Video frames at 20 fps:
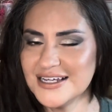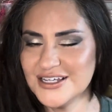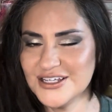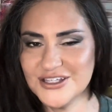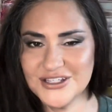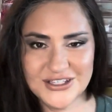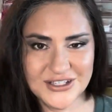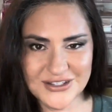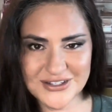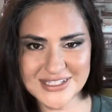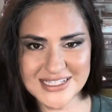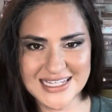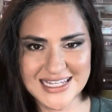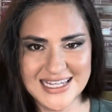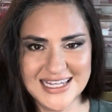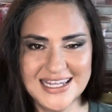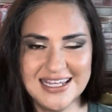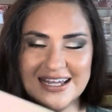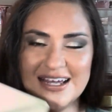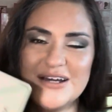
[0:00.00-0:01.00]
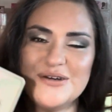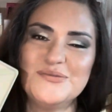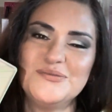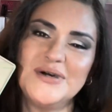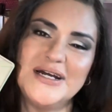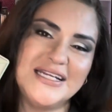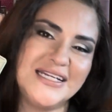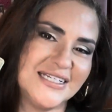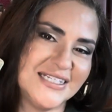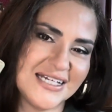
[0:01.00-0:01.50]
using
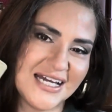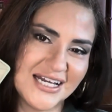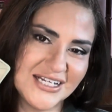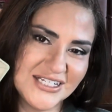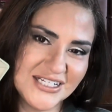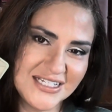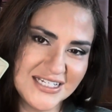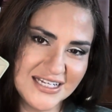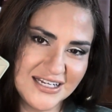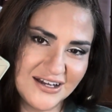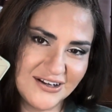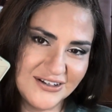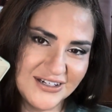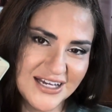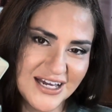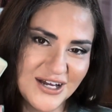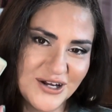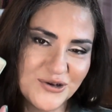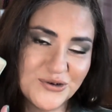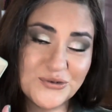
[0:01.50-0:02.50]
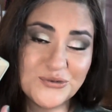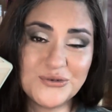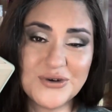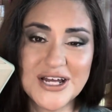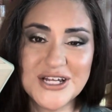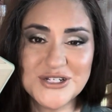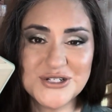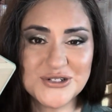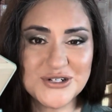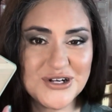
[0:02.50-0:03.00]
my Natasha Denona
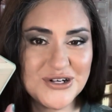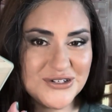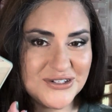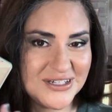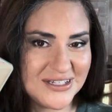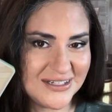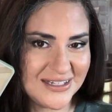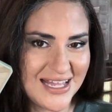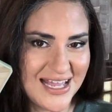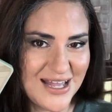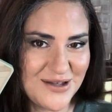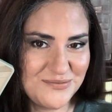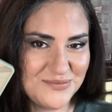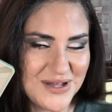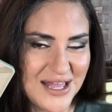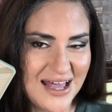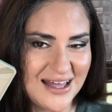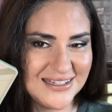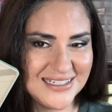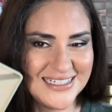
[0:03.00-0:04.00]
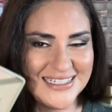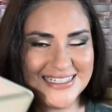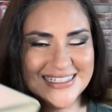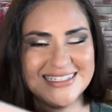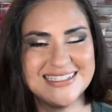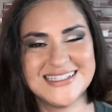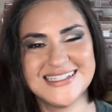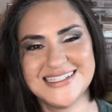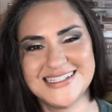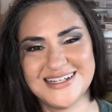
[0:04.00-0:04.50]
Retro Glam
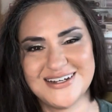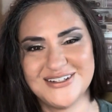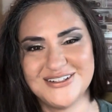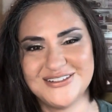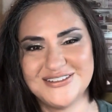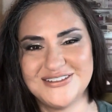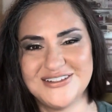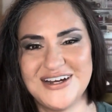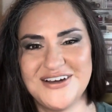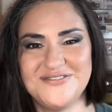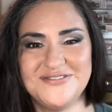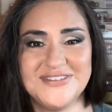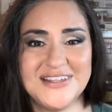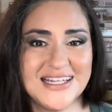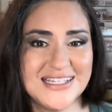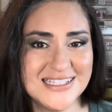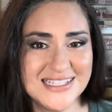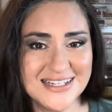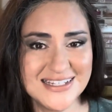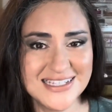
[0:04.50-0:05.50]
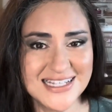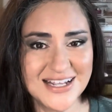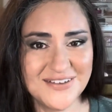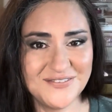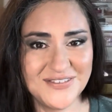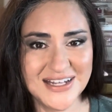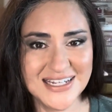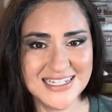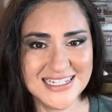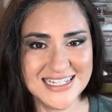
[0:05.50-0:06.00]
Palette. So if that sounds like
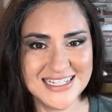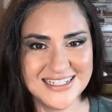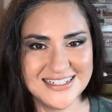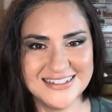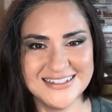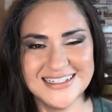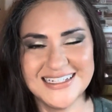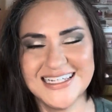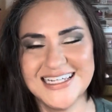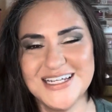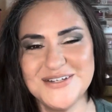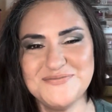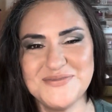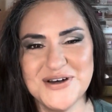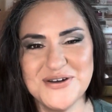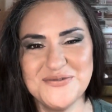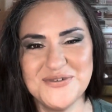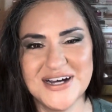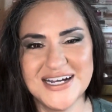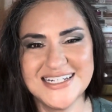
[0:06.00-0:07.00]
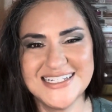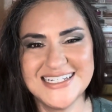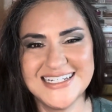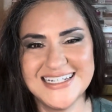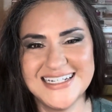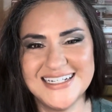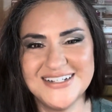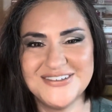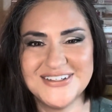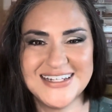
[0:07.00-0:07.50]
fun to you, keep on
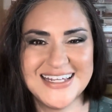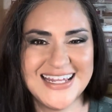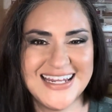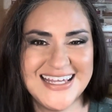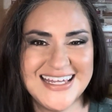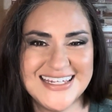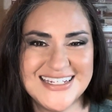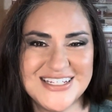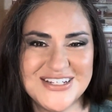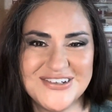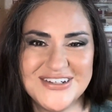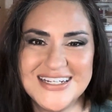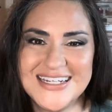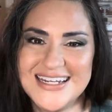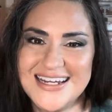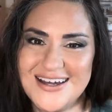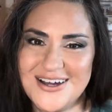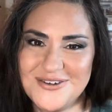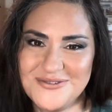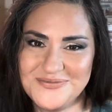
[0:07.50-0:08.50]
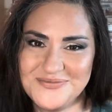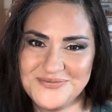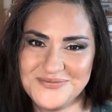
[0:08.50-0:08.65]
watching. We're getting into it now.